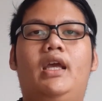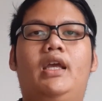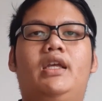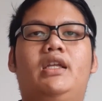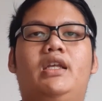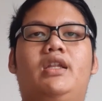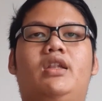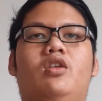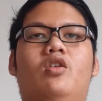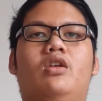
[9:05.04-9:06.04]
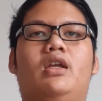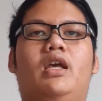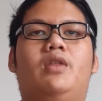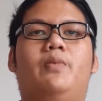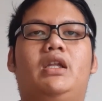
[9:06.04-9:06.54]
It is not
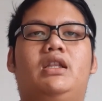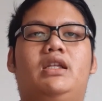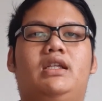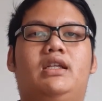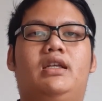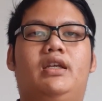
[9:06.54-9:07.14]
expected